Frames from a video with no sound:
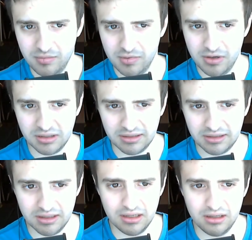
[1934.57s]
you can
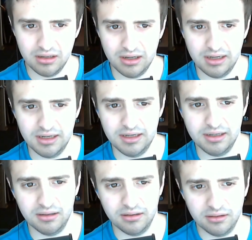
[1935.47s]
see
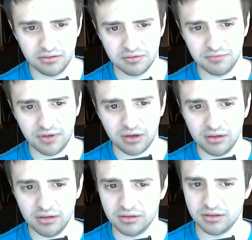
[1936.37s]
there's
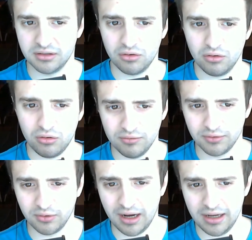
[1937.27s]
a whole
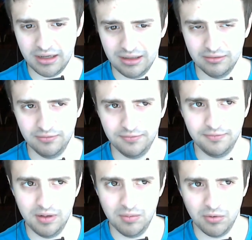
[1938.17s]
variety of Ember